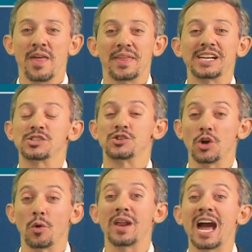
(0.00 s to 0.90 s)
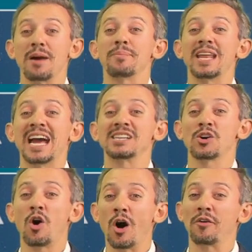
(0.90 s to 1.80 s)
They just don't happen as
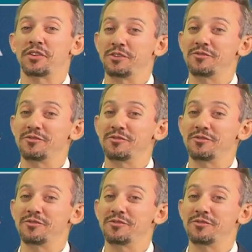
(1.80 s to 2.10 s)
often.